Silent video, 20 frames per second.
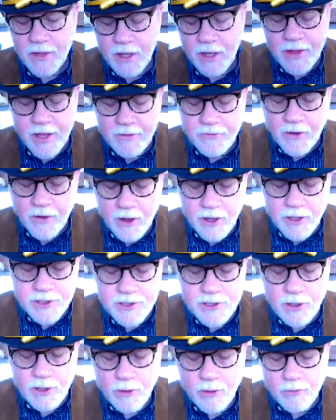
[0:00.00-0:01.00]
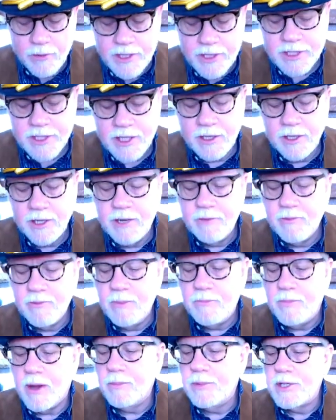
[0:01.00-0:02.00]
They've also recently
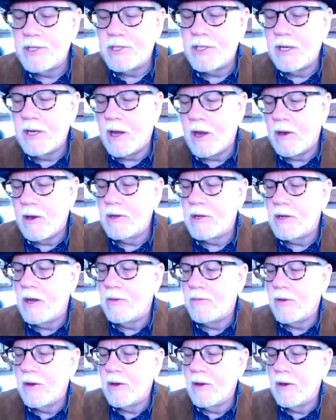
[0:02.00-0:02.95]
republished in hardcover